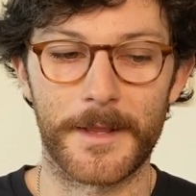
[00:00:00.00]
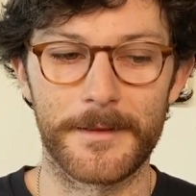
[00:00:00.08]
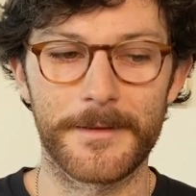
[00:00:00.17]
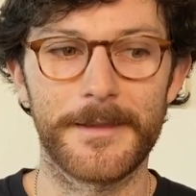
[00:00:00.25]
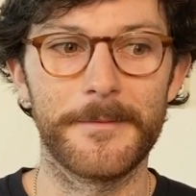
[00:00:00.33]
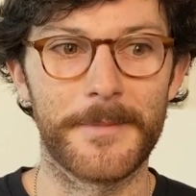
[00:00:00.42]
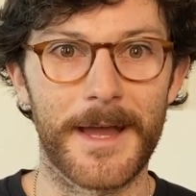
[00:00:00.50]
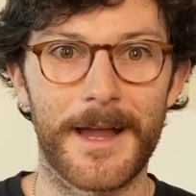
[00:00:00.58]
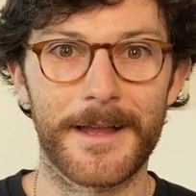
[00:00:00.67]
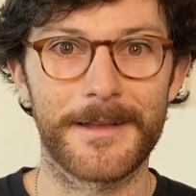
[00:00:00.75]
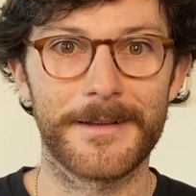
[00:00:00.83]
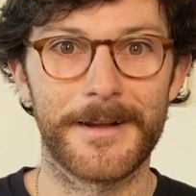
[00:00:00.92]
Looking
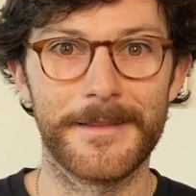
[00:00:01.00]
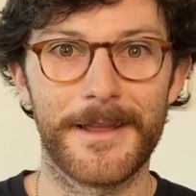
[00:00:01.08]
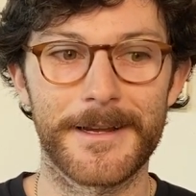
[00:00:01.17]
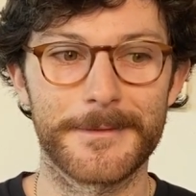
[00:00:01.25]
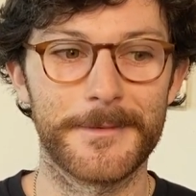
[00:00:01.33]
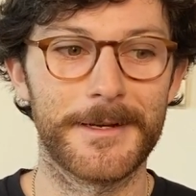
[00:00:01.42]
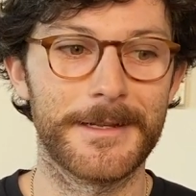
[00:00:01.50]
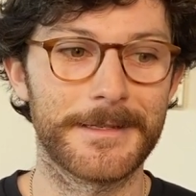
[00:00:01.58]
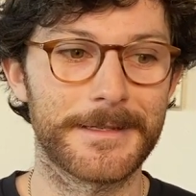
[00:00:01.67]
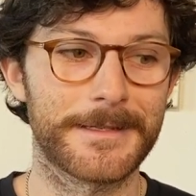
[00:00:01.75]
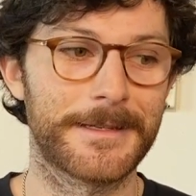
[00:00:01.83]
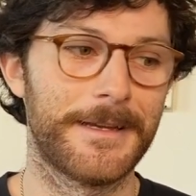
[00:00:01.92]
back on that
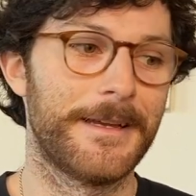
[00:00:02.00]
experience,